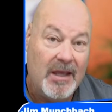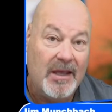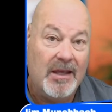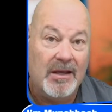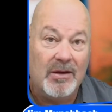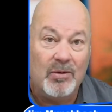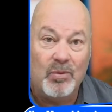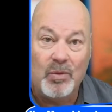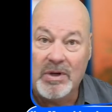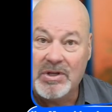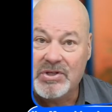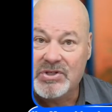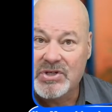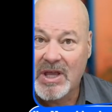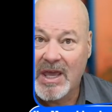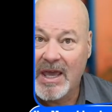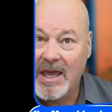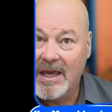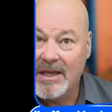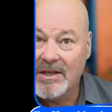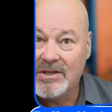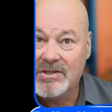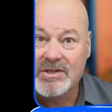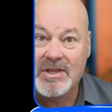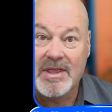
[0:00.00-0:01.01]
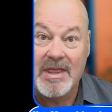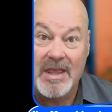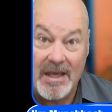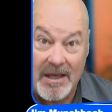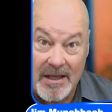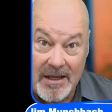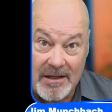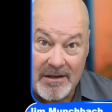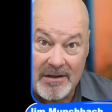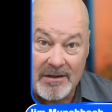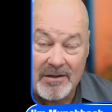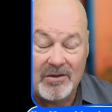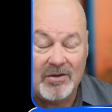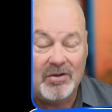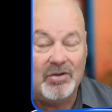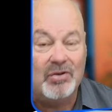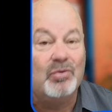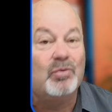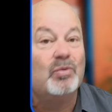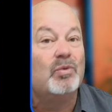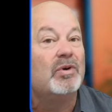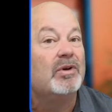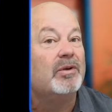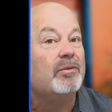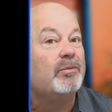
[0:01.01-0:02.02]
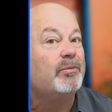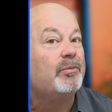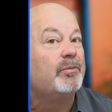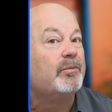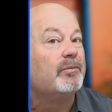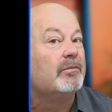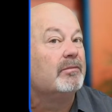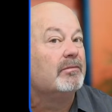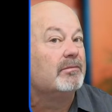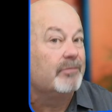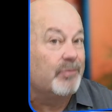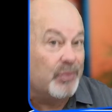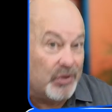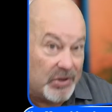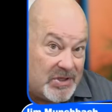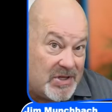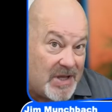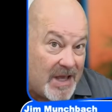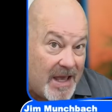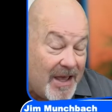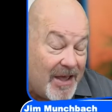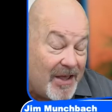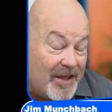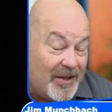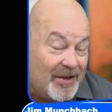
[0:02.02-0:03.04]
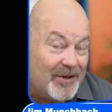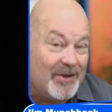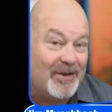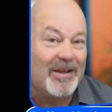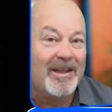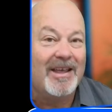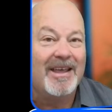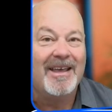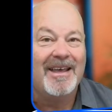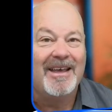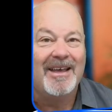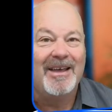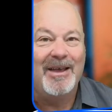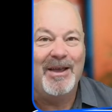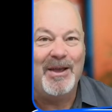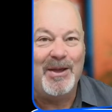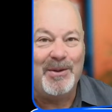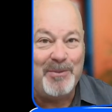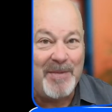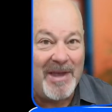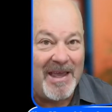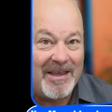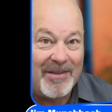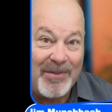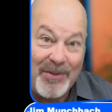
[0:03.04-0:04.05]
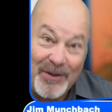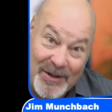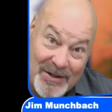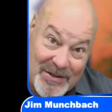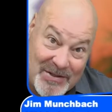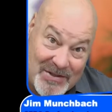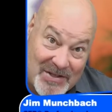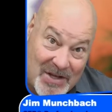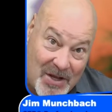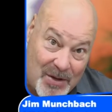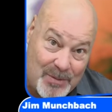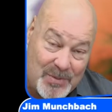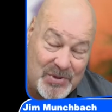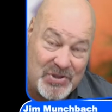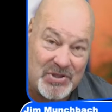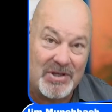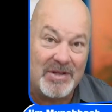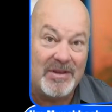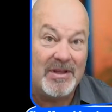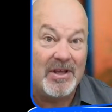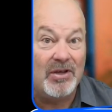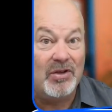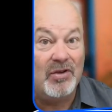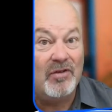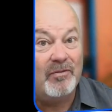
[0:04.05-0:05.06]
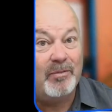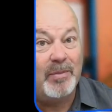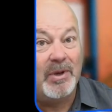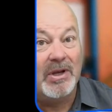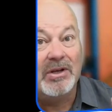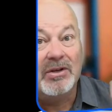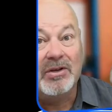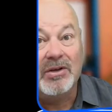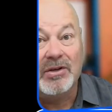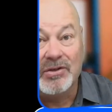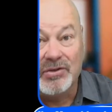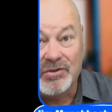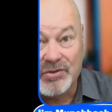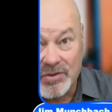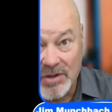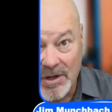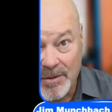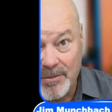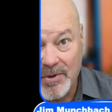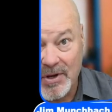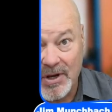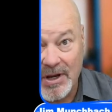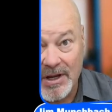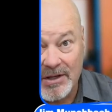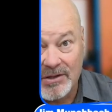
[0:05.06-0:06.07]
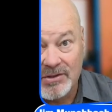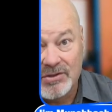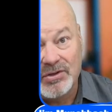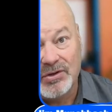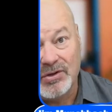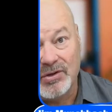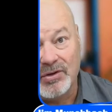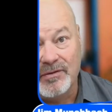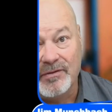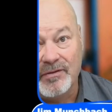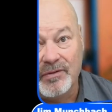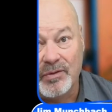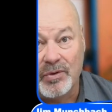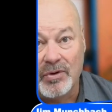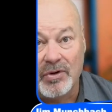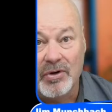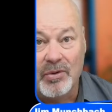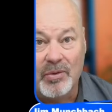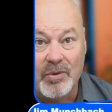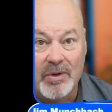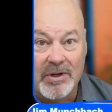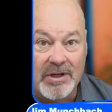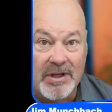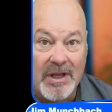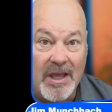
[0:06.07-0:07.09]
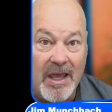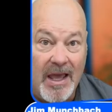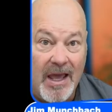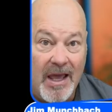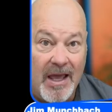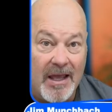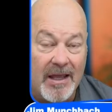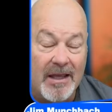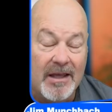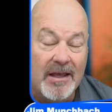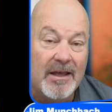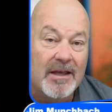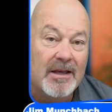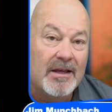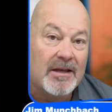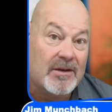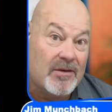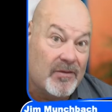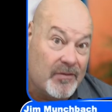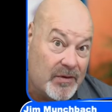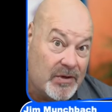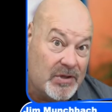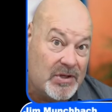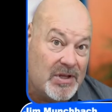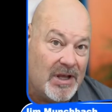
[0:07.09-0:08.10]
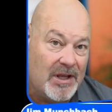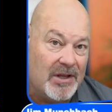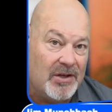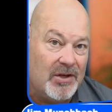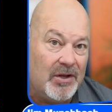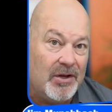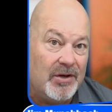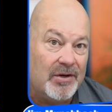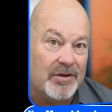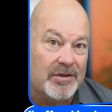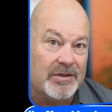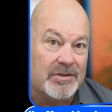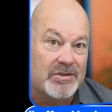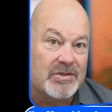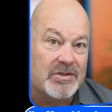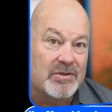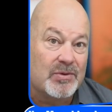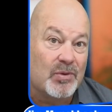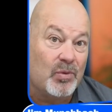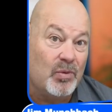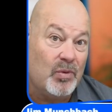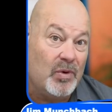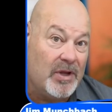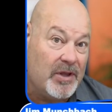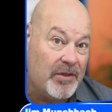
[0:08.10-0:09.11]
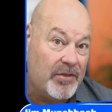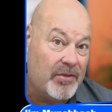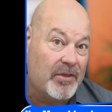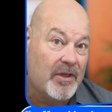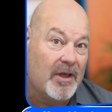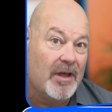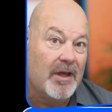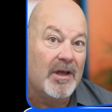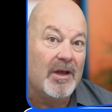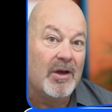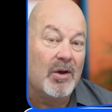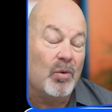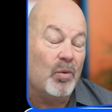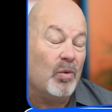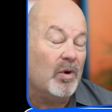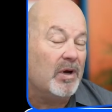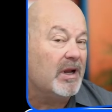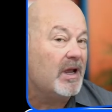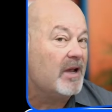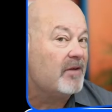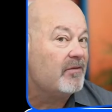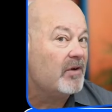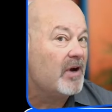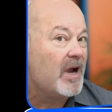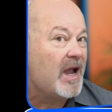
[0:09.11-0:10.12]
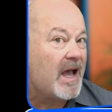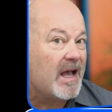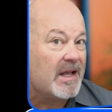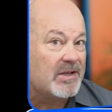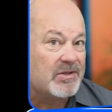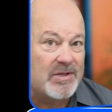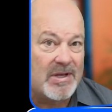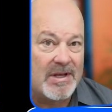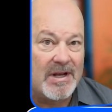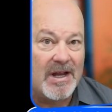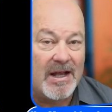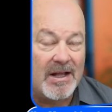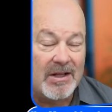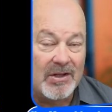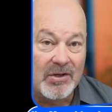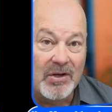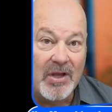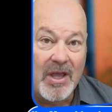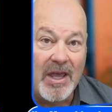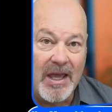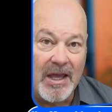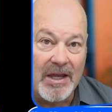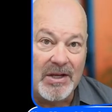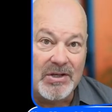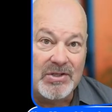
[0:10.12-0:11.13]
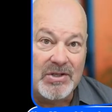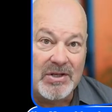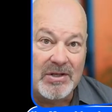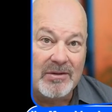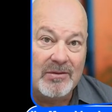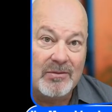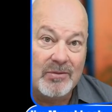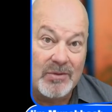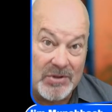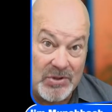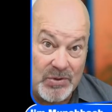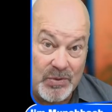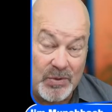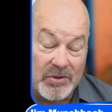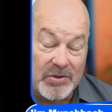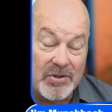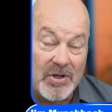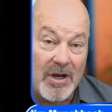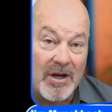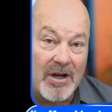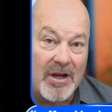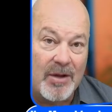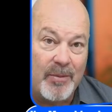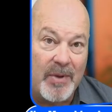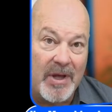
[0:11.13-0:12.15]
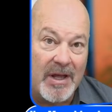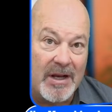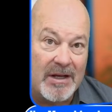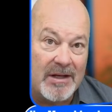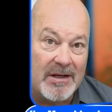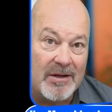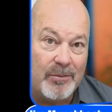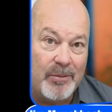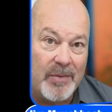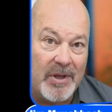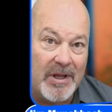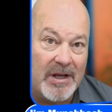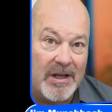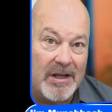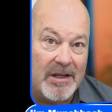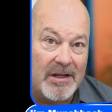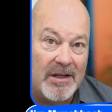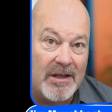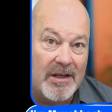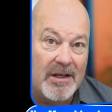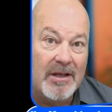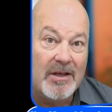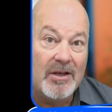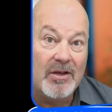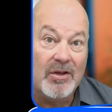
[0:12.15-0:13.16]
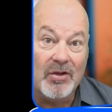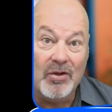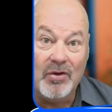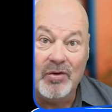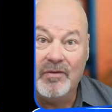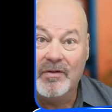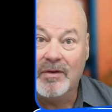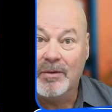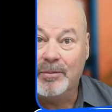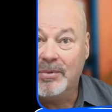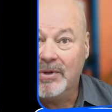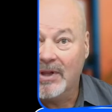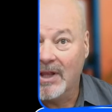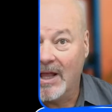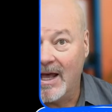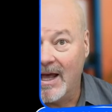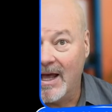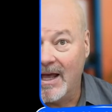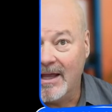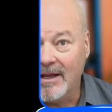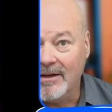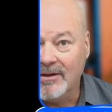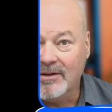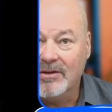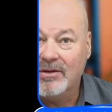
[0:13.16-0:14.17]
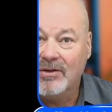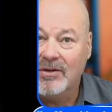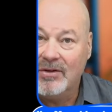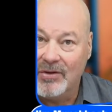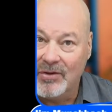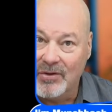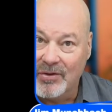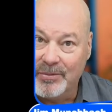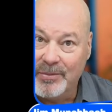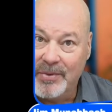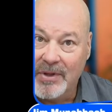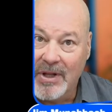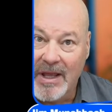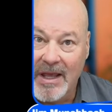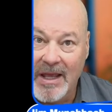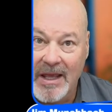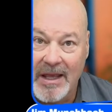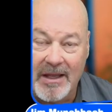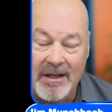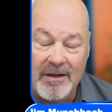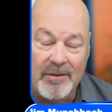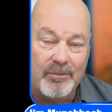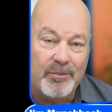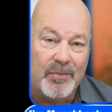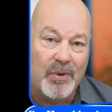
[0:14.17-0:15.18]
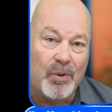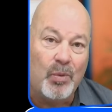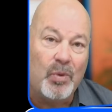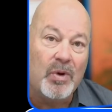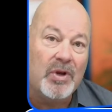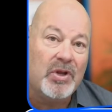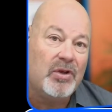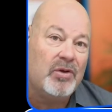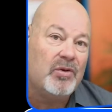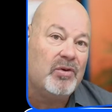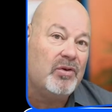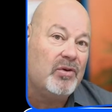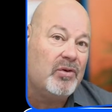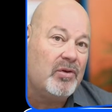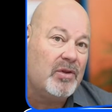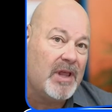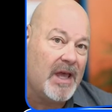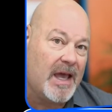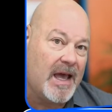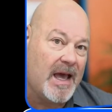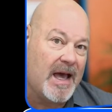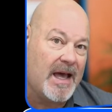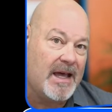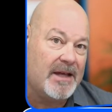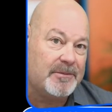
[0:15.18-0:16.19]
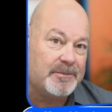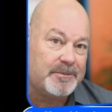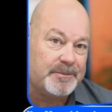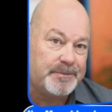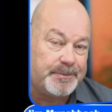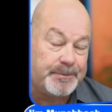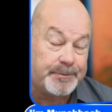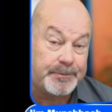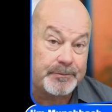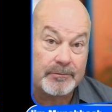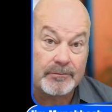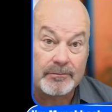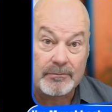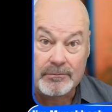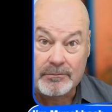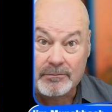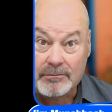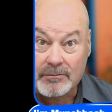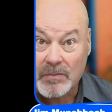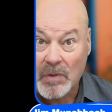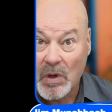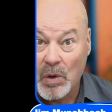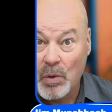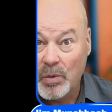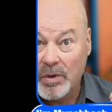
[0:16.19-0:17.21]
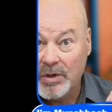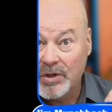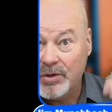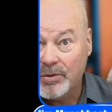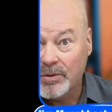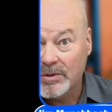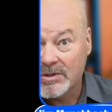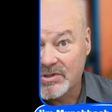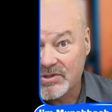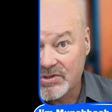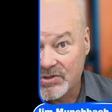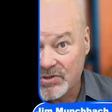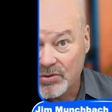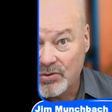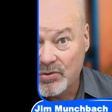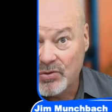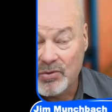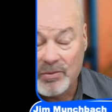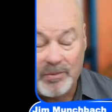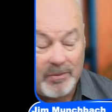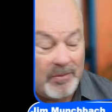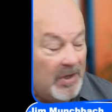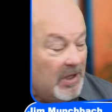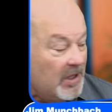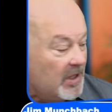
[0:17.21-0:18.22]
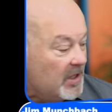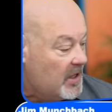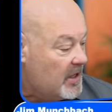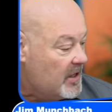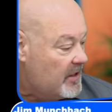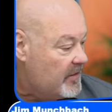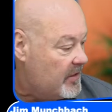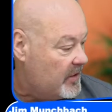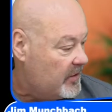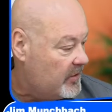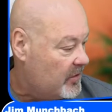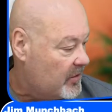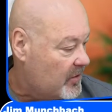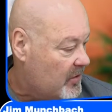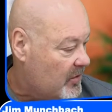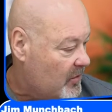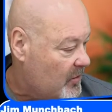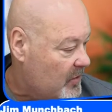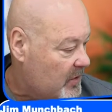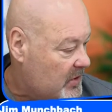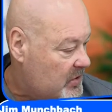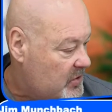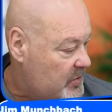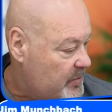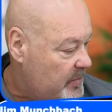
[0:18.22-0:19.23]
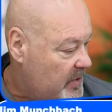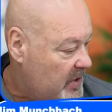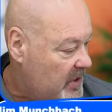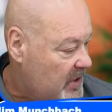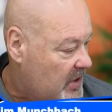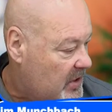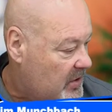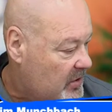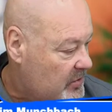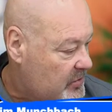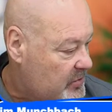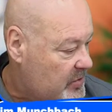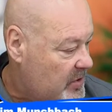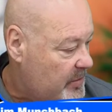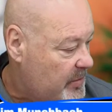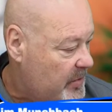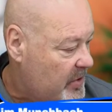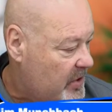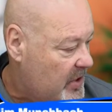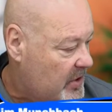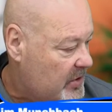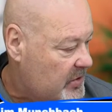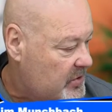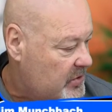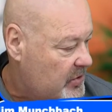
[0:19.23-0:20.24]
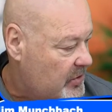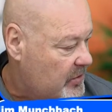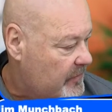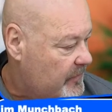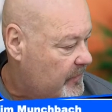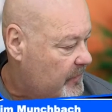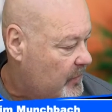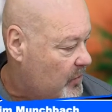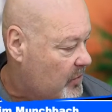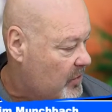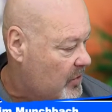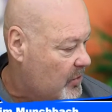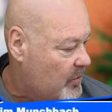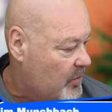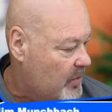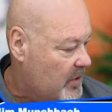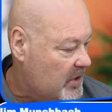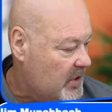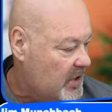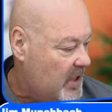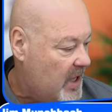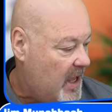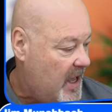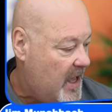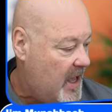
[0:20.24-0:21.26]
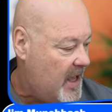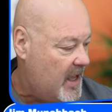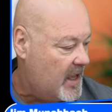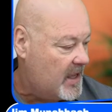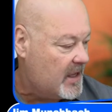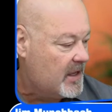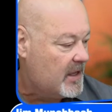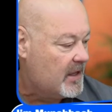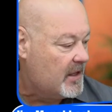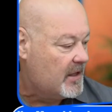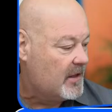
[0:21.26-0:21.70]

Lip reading: In which case, then you would pretend and make the assumption that you've been contributing to your 401k for 10 years with whatever asset allocation, which we'll talk about in a minute, you've applied to your plan. But when you do that, when you assume that you're going to be contributing to your 401k